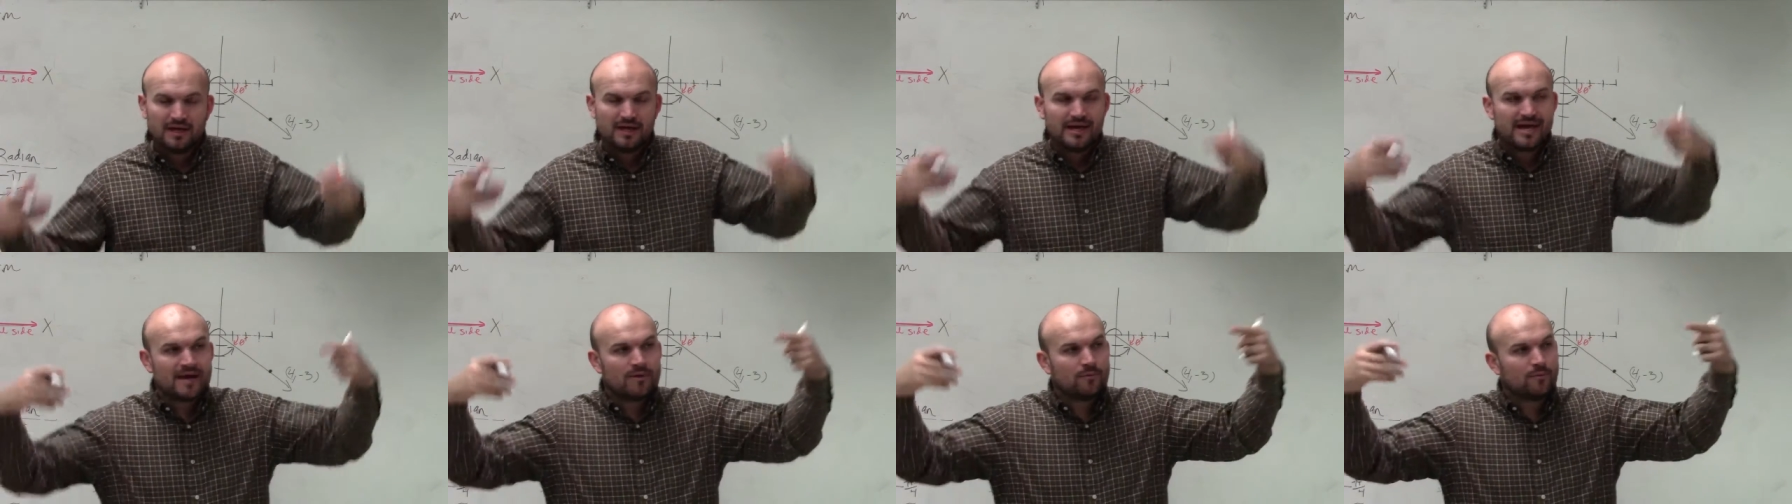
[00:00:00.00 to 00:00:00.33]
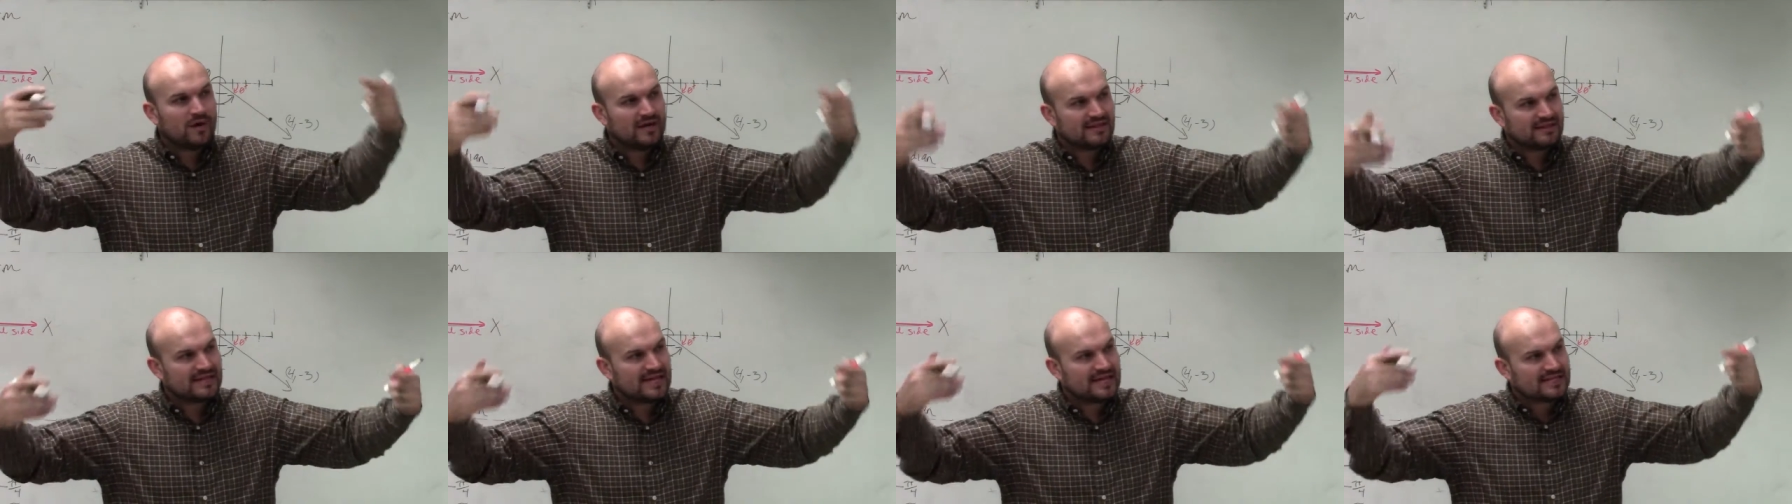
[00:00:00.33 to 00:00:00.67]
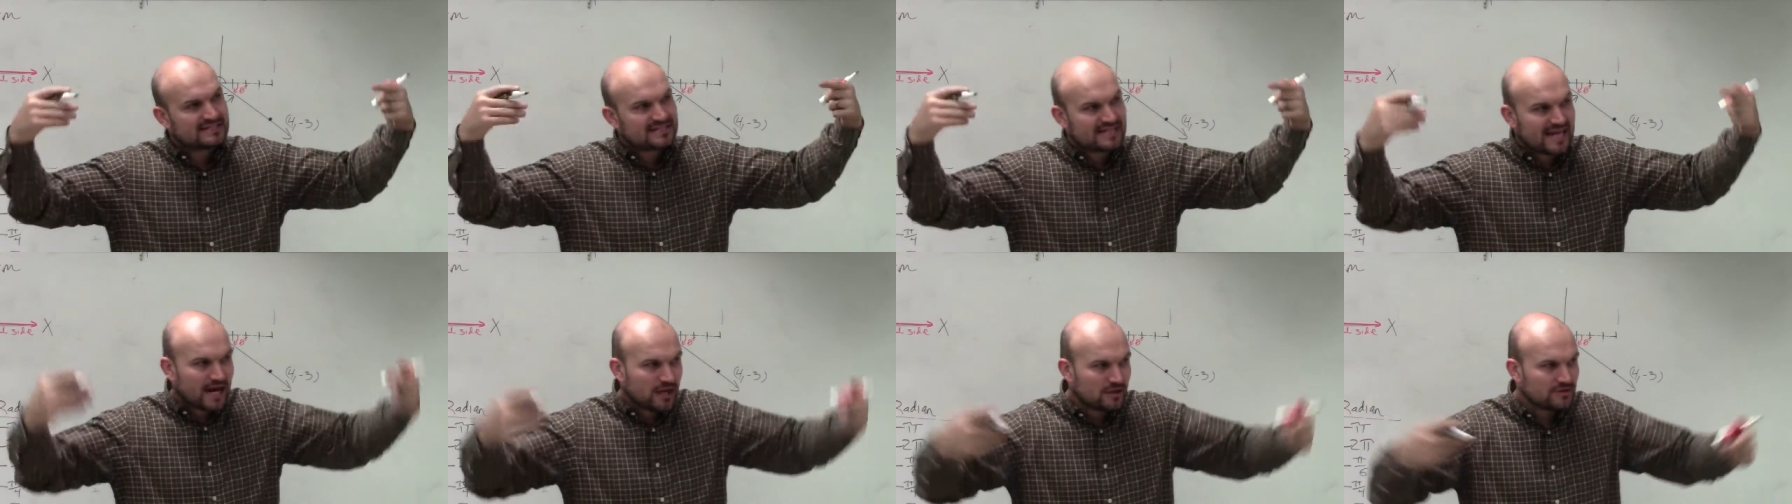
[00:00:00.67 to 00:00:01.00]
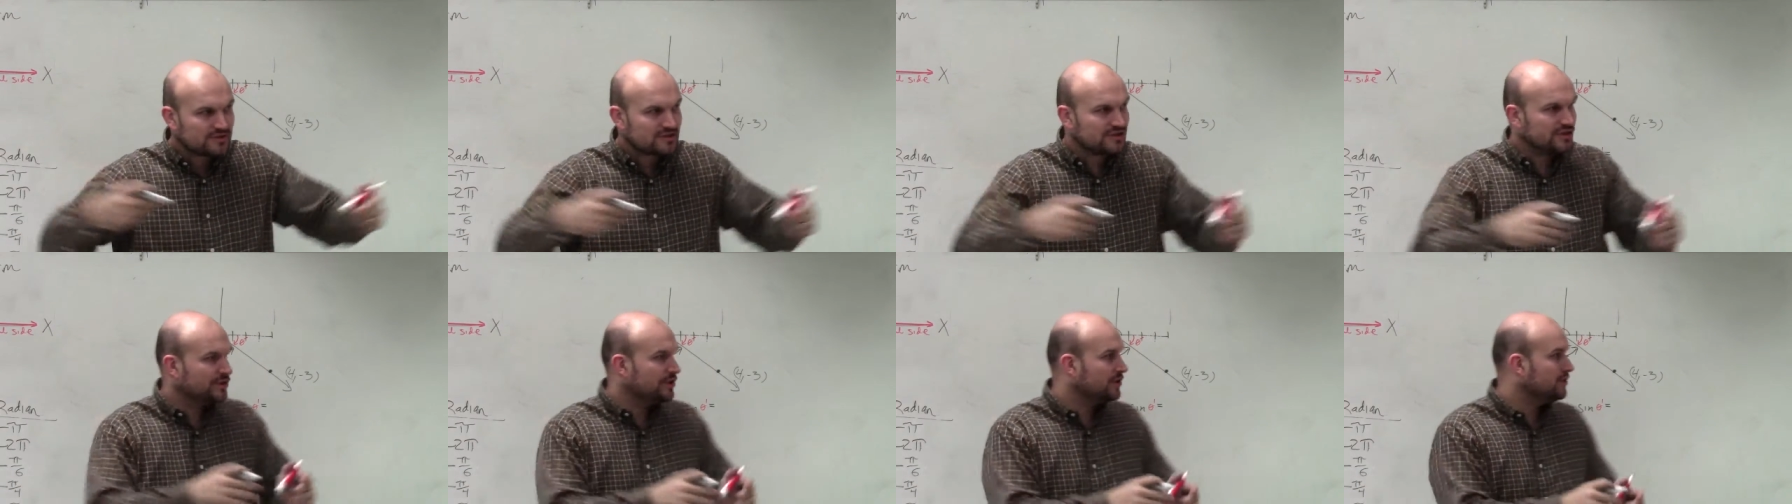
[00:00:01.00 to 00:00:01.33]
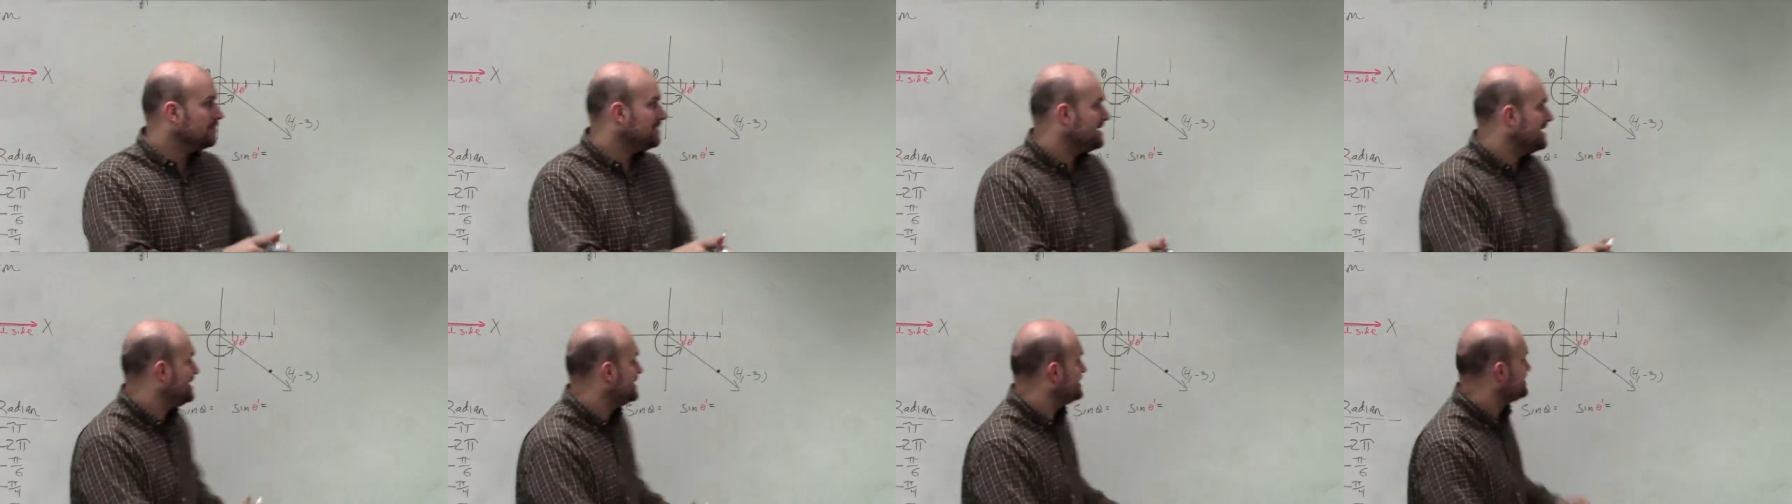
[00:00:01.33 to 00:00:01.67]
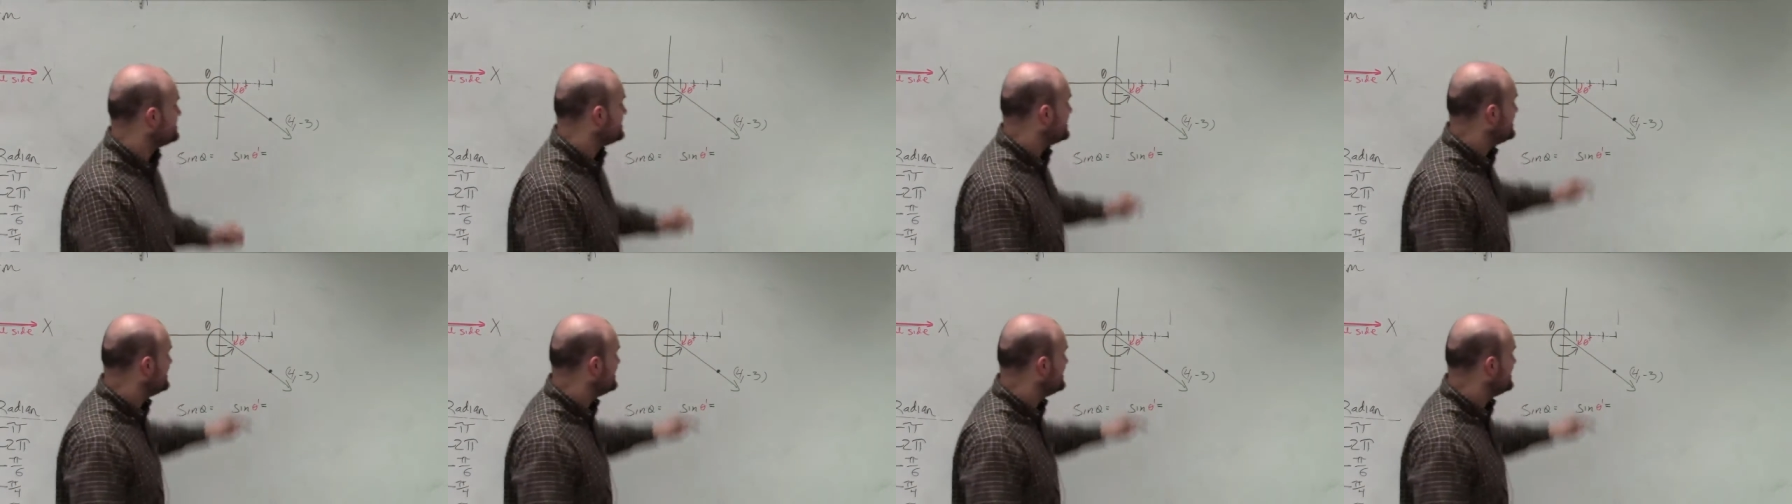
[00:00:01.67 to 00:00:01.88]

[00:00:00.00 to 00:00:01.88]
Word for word: And what that tells you is